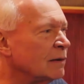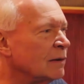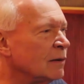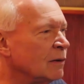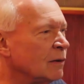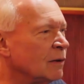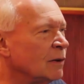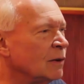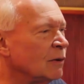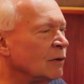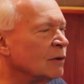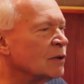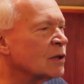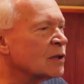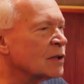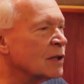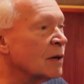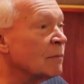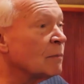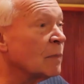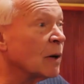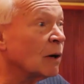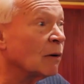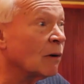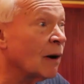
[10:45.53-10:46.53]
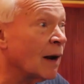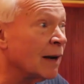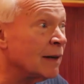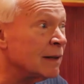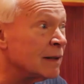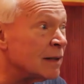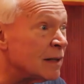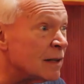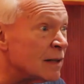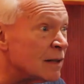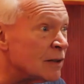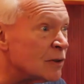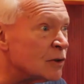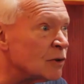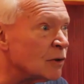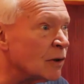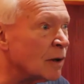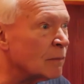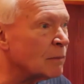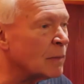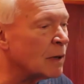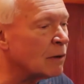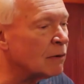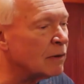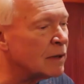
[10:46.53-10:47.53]
You, you just get better ideas, you
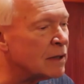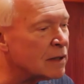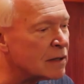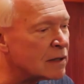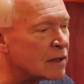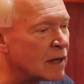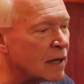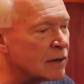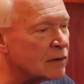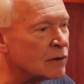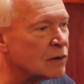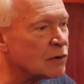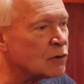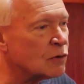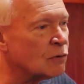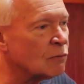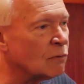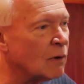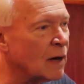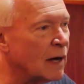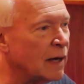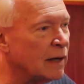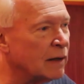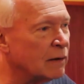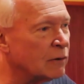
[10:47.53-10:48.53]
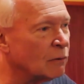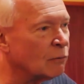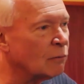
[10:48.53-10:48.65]
get better insights as you write.